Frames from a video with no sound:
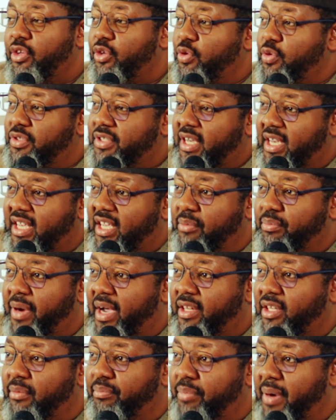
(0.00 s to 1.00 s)
You take it
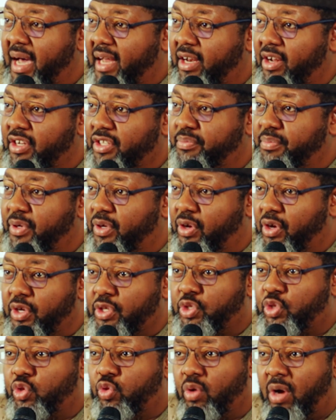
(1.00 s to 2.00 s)
by the ballot
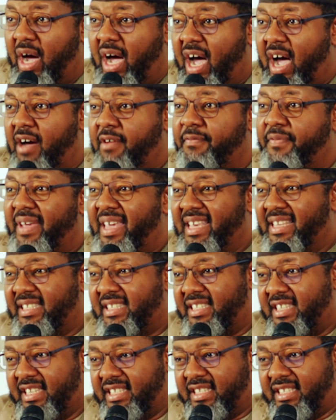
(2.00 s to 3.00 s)
because you have a
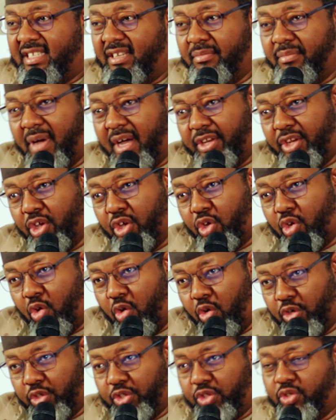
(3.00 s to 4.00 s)
system and a
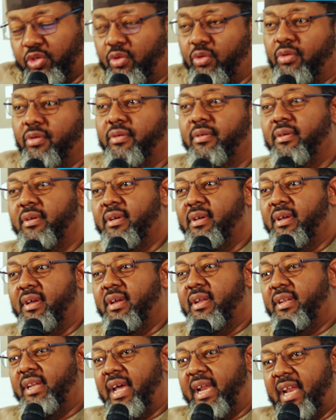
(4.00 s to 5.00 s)
culture
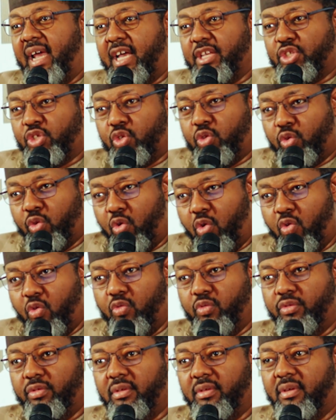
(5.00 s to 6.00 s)
that has
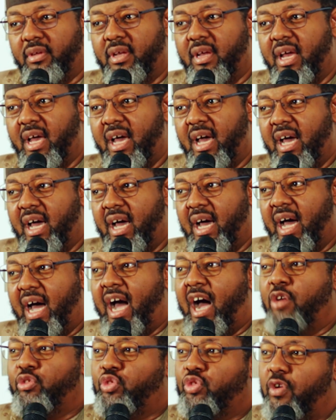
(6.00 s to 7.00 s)
grown
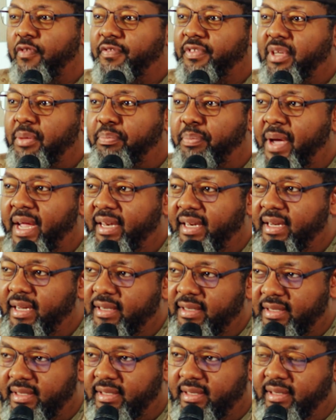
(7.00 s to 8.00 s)
out of
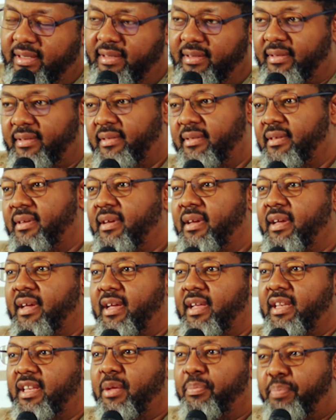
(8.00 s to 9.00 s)
dependency.
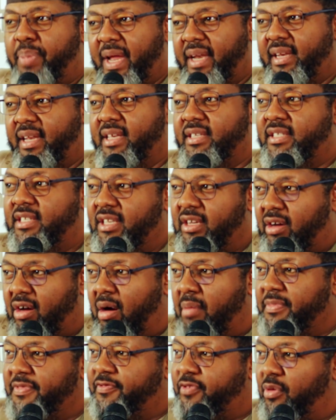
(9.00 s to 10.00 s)
Dependency
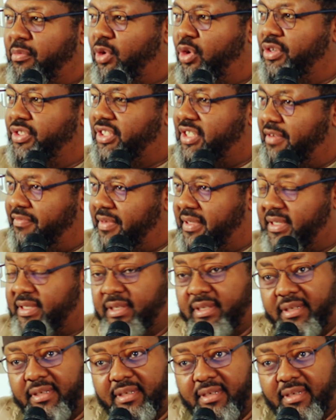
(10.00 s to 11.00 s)
comes from longevity.